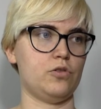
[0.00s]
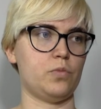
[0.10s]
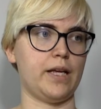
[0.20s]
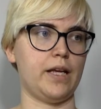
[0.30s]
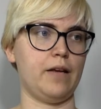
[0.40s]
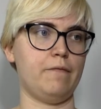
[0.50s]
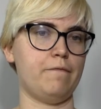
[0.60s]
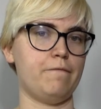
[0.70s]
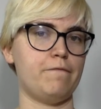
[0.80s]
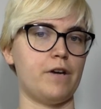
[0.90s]

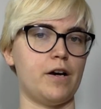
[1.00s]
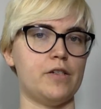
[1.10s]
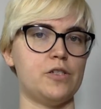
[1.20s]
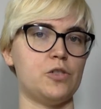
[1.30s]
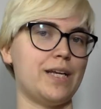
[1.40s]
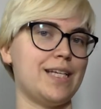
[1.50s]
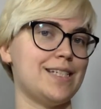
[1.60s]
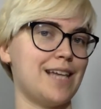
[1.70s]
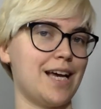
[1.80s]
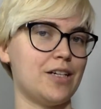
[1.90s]
21st,
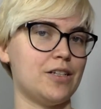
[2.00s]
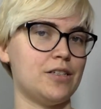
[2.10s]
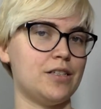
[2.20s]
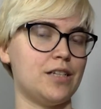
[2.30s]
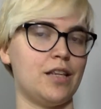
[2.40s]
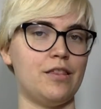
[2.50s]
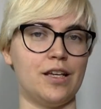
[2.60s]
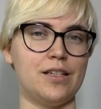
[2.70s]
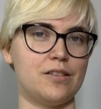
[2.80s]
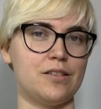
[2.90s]
22nd, I
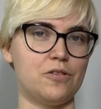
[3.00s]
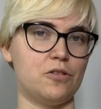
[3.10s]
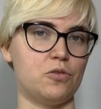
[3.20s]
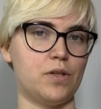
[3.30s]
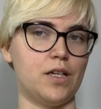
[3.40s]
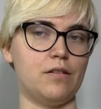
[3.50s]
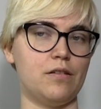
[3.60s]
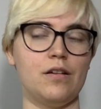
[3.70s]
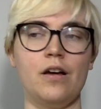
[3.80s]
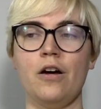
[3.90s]
think it starts on the
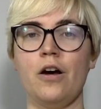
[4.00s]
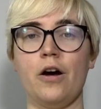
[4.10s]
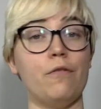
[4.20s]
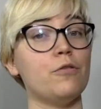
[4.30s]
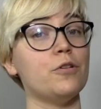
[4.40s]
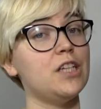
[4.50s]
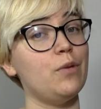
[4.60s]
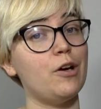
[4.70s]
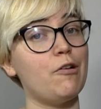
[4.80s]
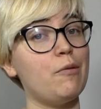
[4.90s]
20th, over on
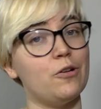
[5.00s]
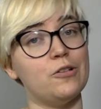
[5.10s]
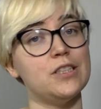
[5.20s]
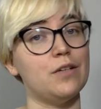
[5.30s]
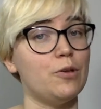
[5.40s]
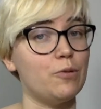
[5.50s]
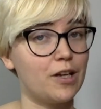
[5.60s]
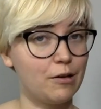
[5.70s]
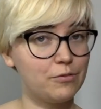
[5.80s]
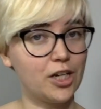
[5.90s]
TBR and Beyond, if you want
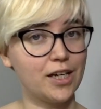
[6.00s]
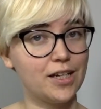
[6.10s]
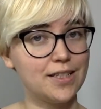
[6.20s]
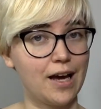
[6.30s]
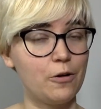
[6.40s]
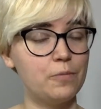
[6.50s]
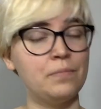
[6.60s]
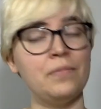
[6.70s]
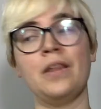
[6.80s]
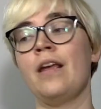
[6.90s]
to come check us out.
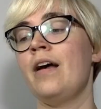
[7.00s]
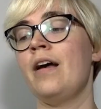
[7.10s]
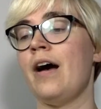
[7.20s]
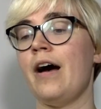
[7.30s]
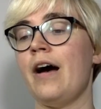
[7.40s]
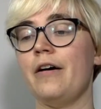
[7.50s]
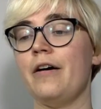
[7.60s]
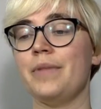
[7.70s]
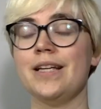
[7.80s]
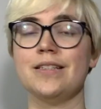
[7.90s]

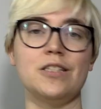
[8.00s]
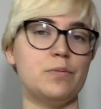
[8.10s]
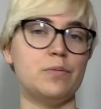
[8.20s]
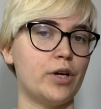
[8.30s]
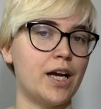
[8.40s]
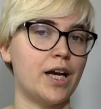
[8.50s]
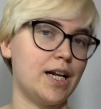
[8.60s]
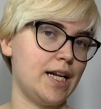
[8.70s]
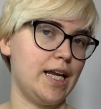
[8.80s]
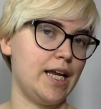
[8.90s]
It's Spring
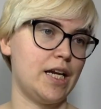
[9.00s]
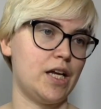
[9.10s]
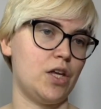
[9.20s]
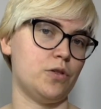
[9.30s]
Clean Your